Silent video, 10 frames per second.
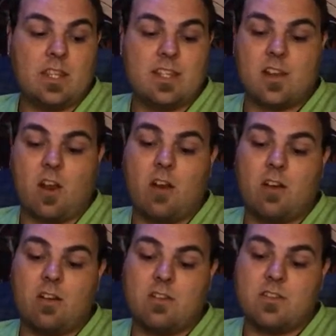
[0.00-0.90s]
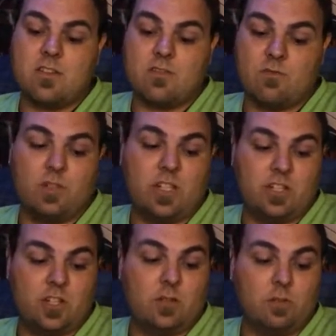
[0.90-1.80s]
these cards really
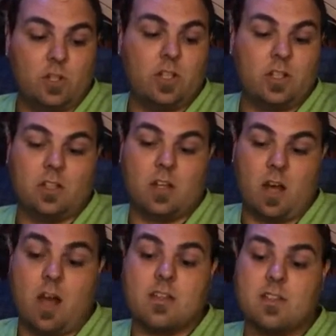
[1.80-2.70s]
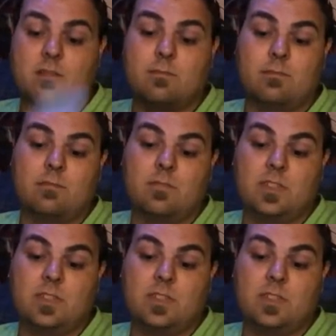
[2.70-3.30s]
do look awesome,